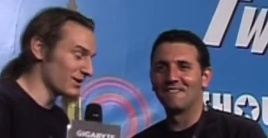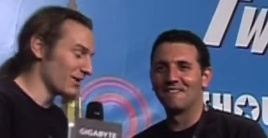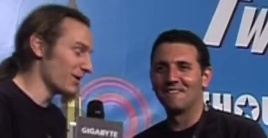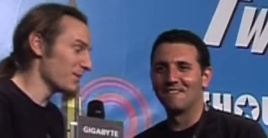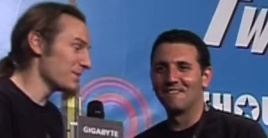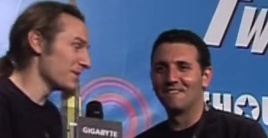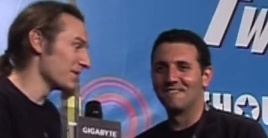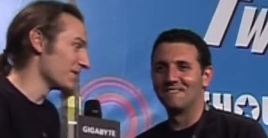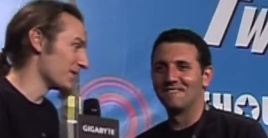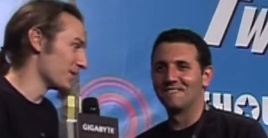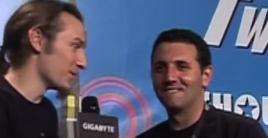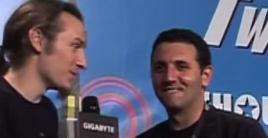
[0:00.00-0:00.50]
Speaker 1: your
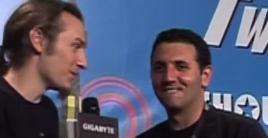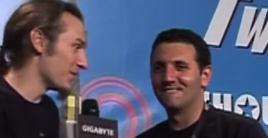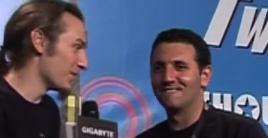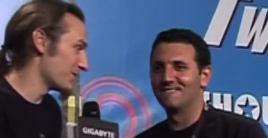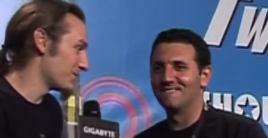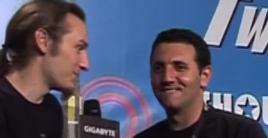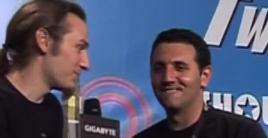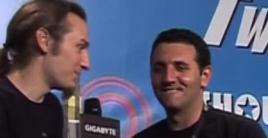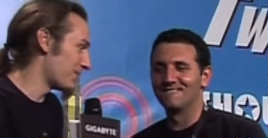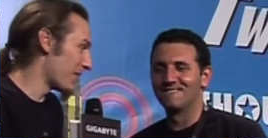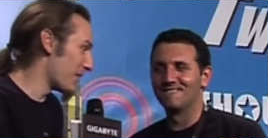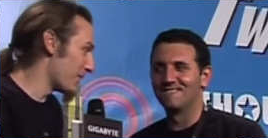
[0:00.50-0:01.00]
opinion
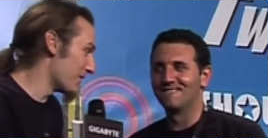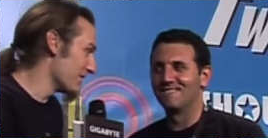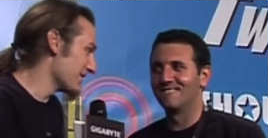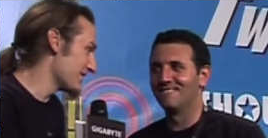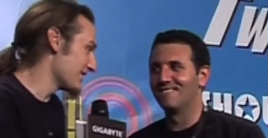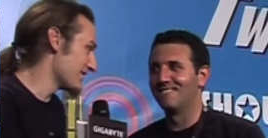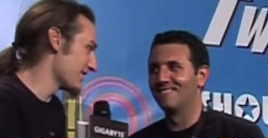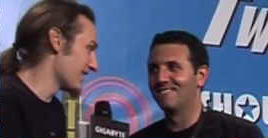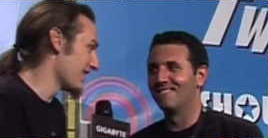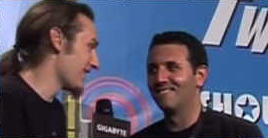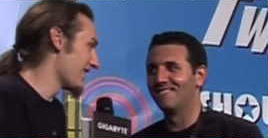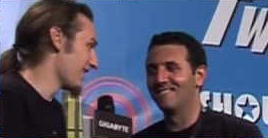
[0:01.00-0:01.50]
about
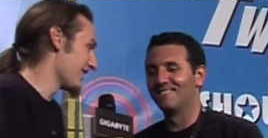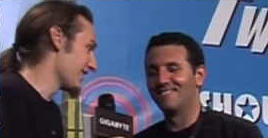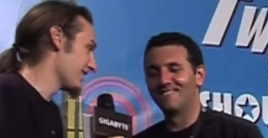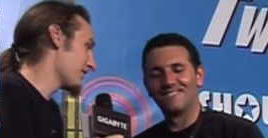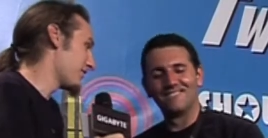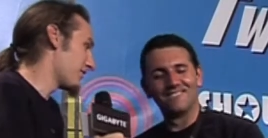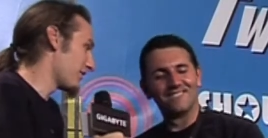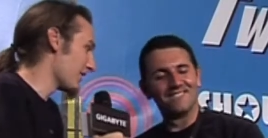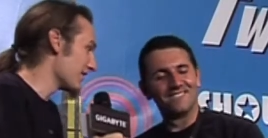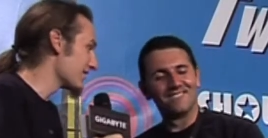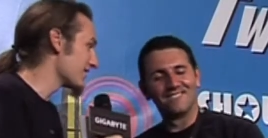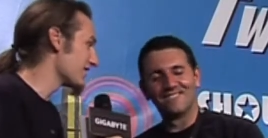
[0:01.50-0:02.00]
Paris
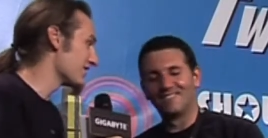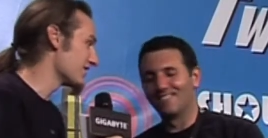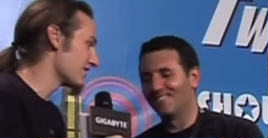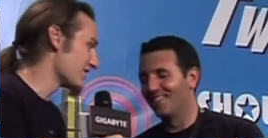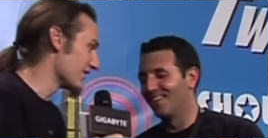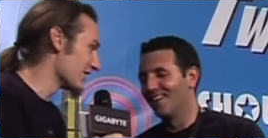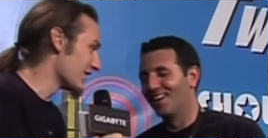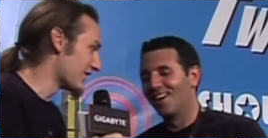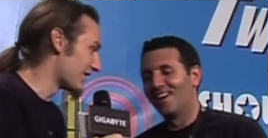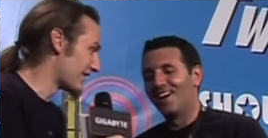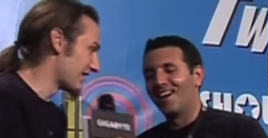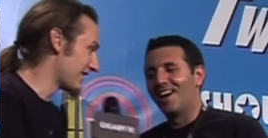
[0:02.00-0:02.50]
and France in
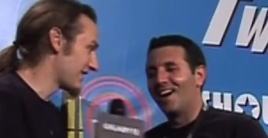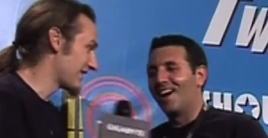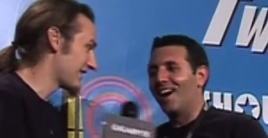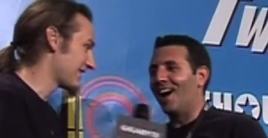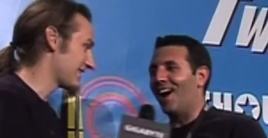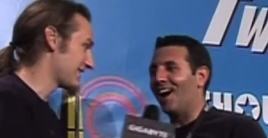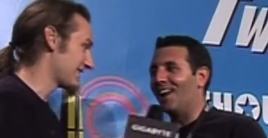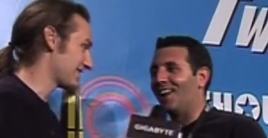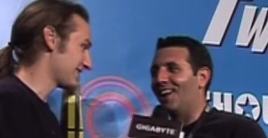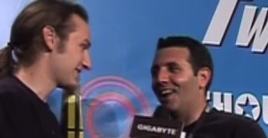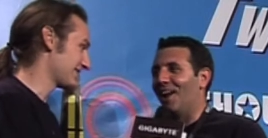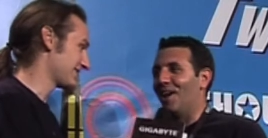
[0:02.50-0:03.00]
general?
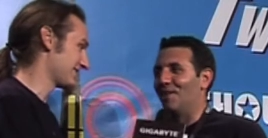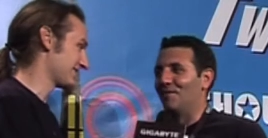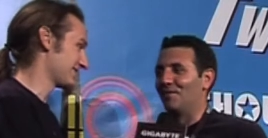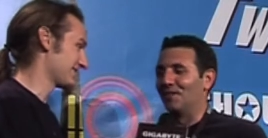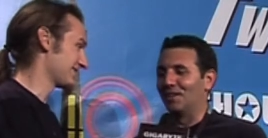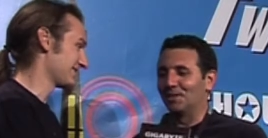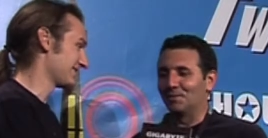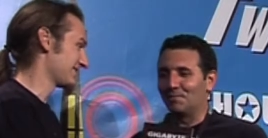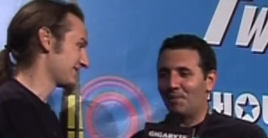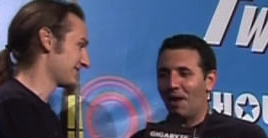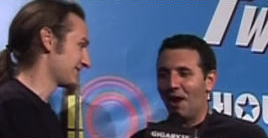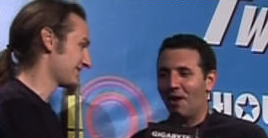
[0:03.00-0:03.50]
Speaker 2: I love
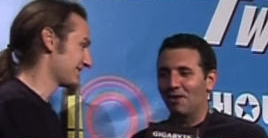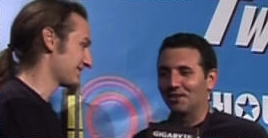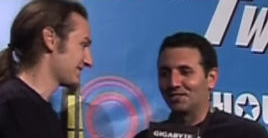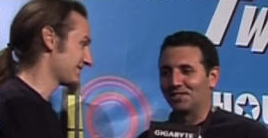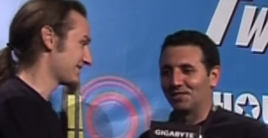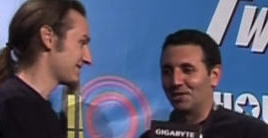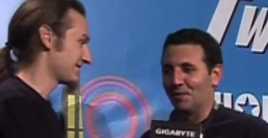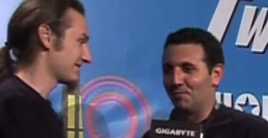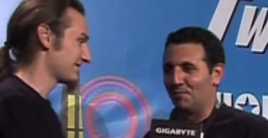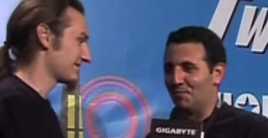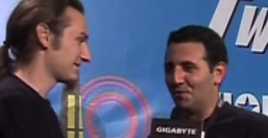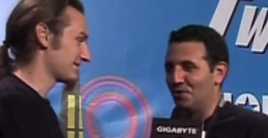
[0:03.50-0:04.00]
it. Paris
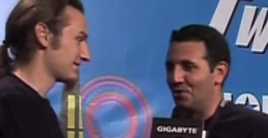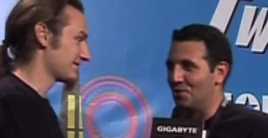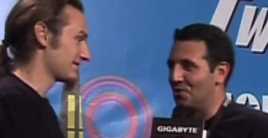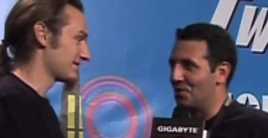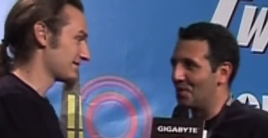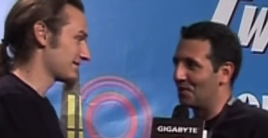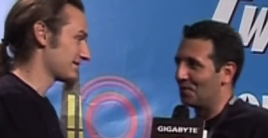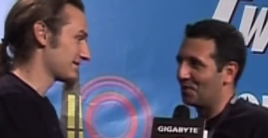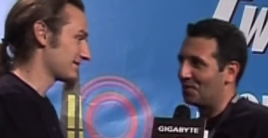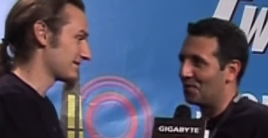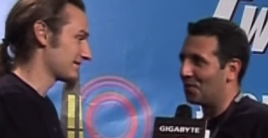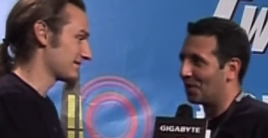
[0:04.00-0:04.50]
is a
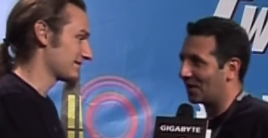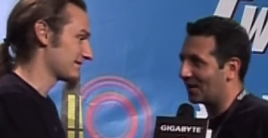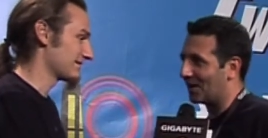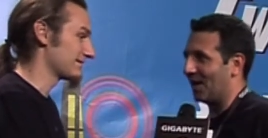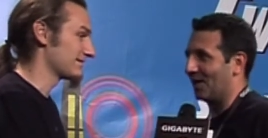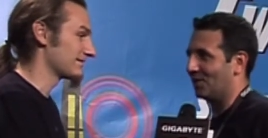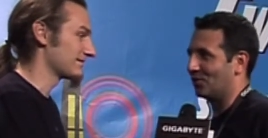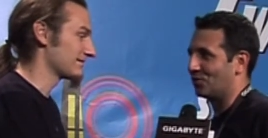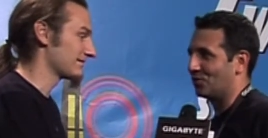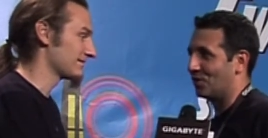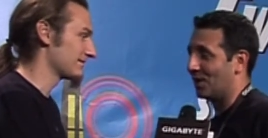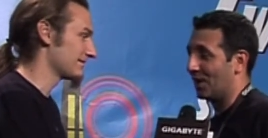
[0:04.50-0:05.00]
beautiful
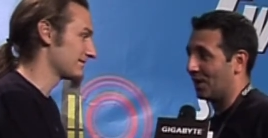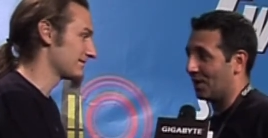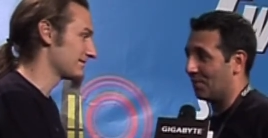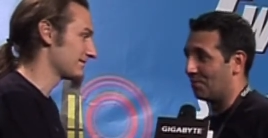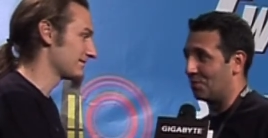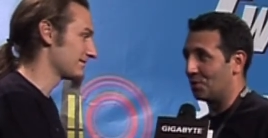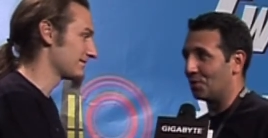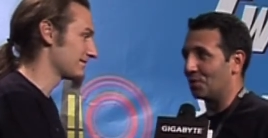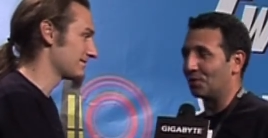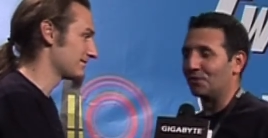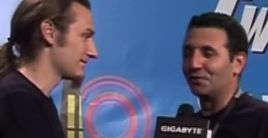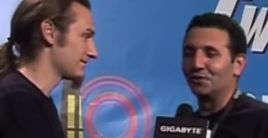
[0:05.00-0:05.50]
country and a
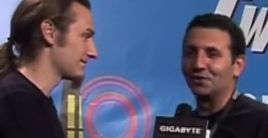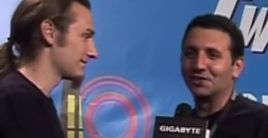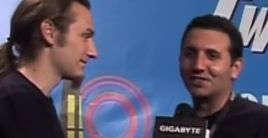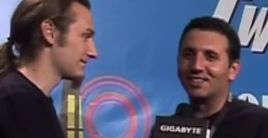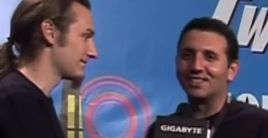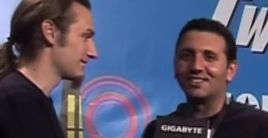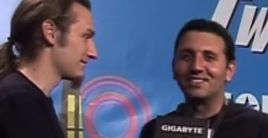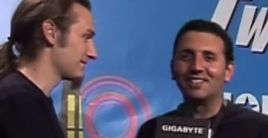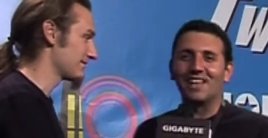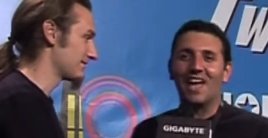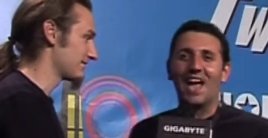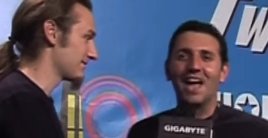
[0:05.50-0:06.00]
beautiful
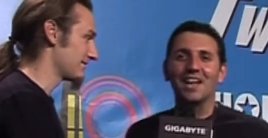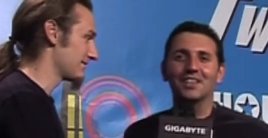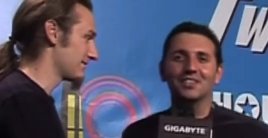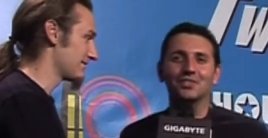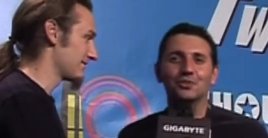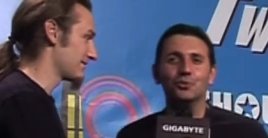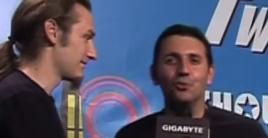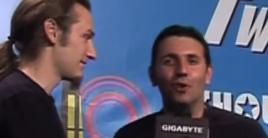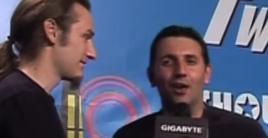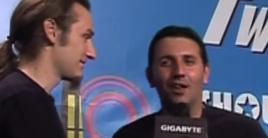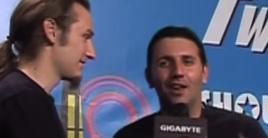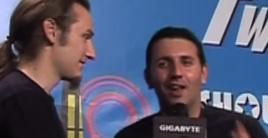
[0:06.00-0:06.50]
city
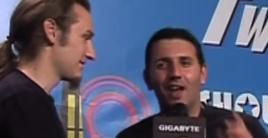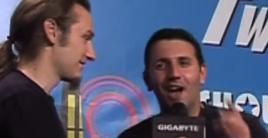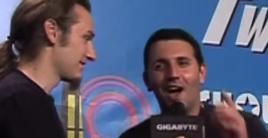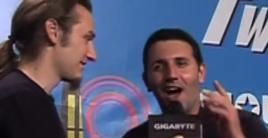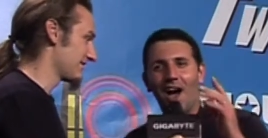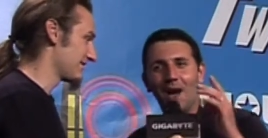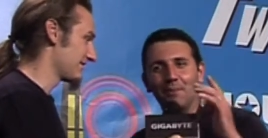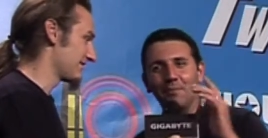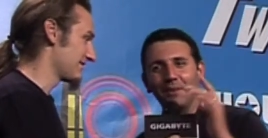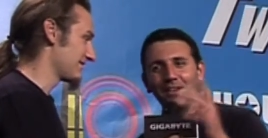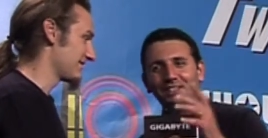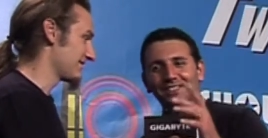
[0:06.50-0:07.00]
as well.
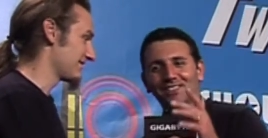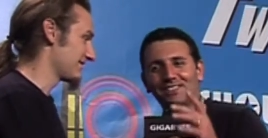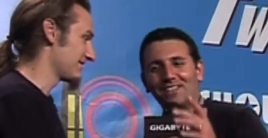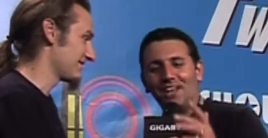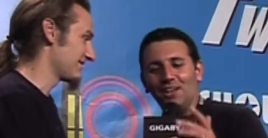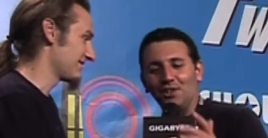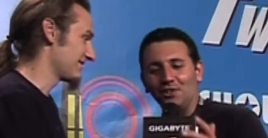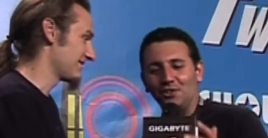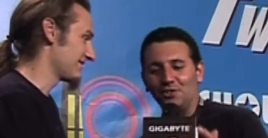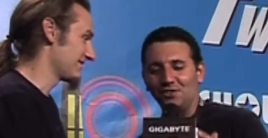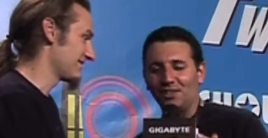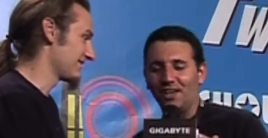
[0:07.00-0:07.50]
I must
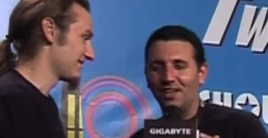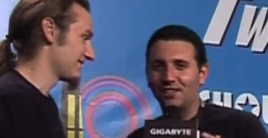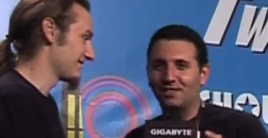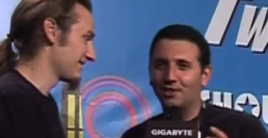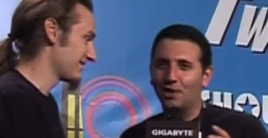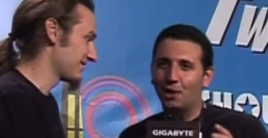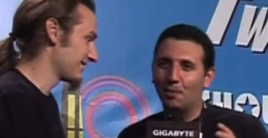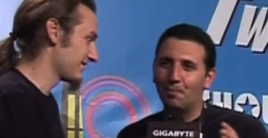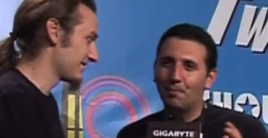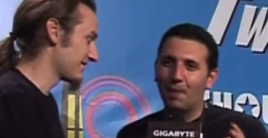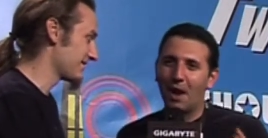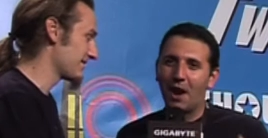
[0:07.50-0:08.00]
tell you that,
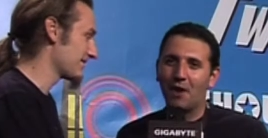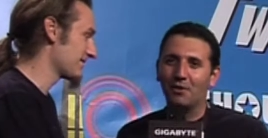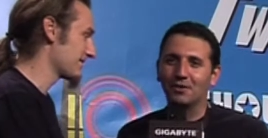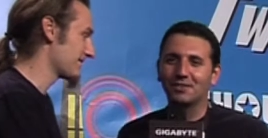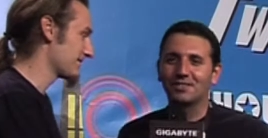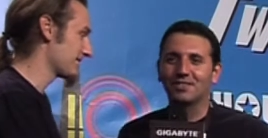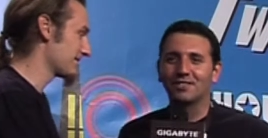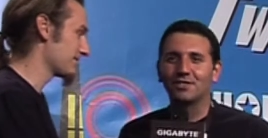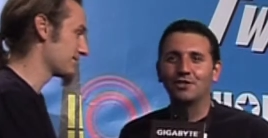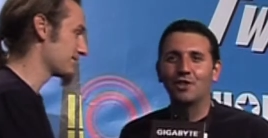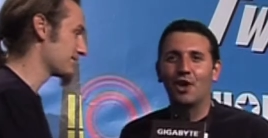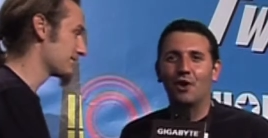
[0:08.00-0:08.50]
you know,
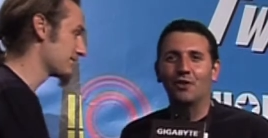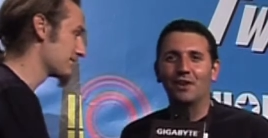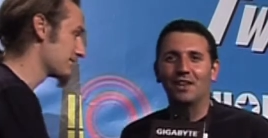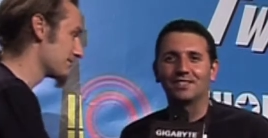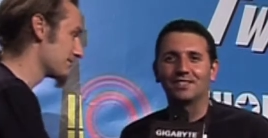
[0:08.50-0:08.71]
Paris is known